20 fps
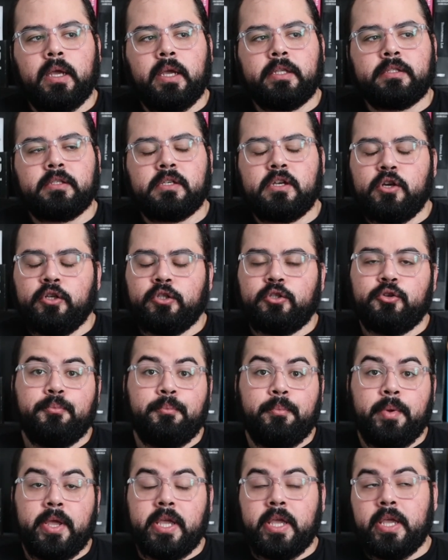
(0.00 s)
it's going to
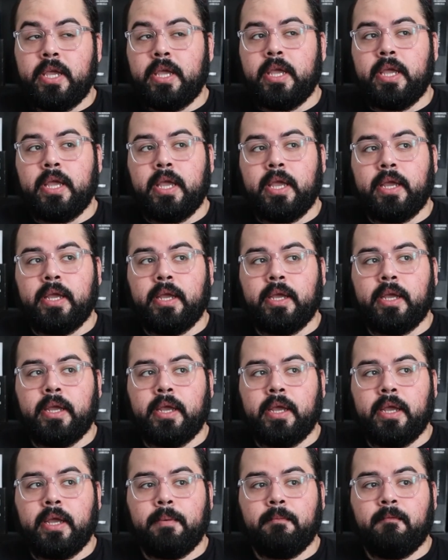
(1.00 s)
be
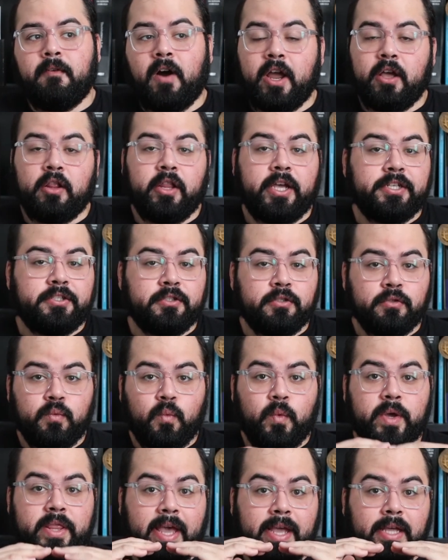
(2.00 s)

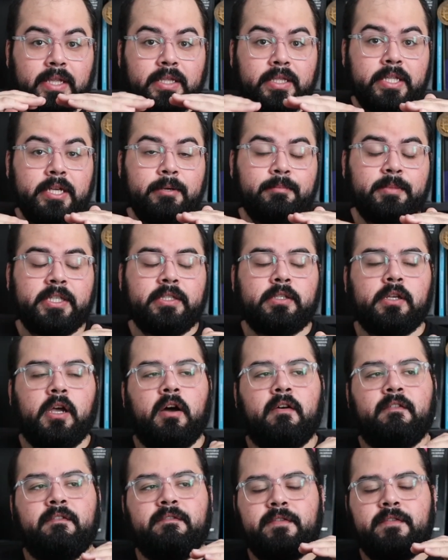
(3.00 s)
violations with a limit of